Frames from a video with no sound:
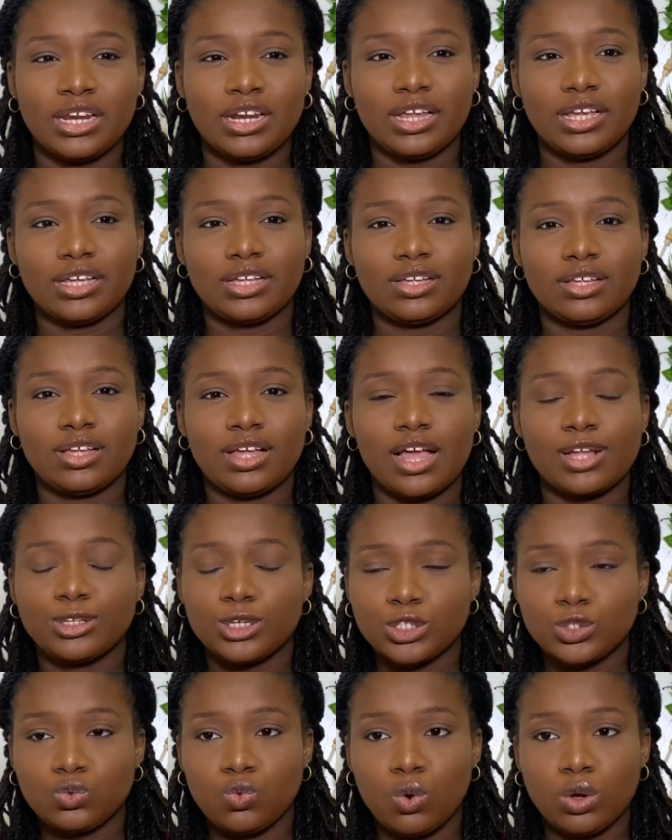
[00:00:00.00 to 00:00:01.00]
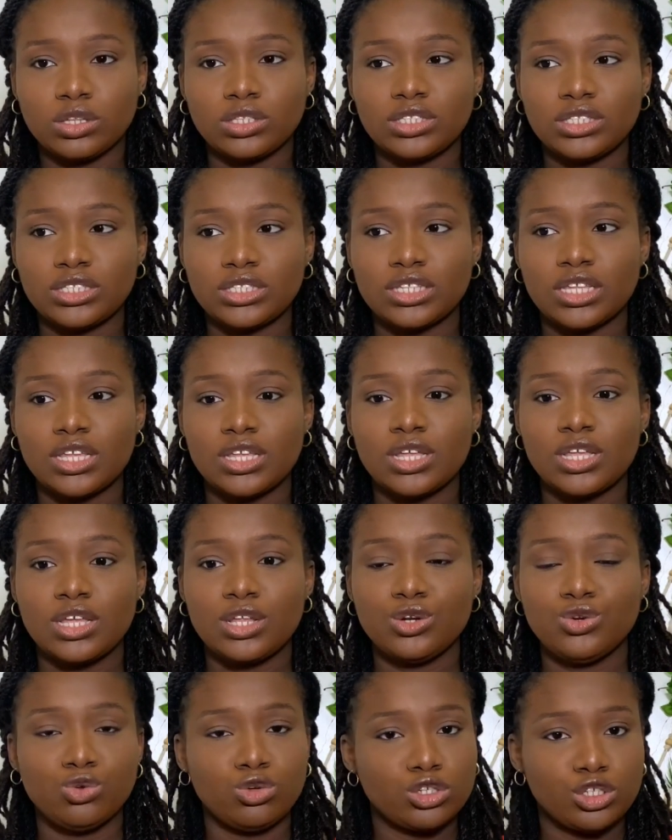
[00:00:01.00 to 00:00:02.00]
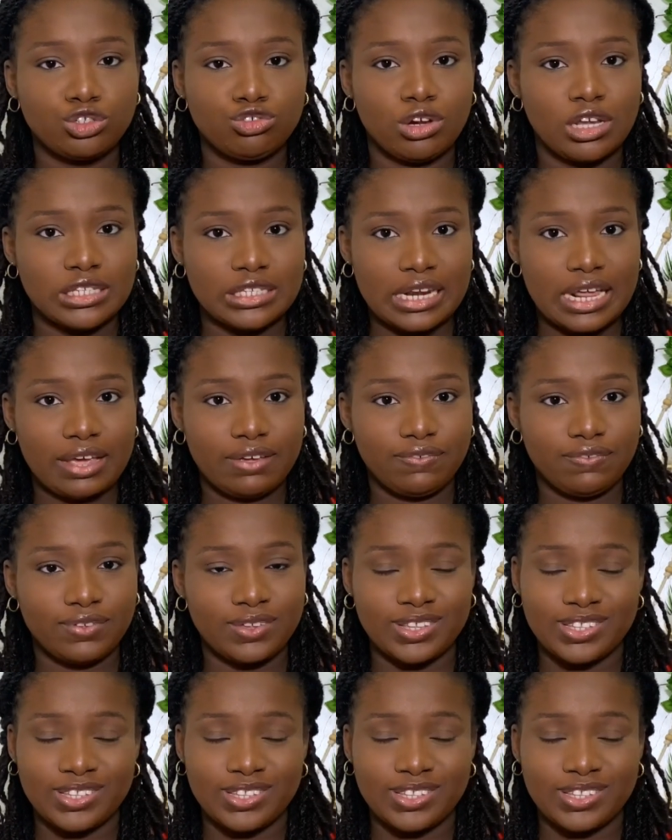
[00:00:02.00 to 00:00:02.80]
Like, I just want no stress life.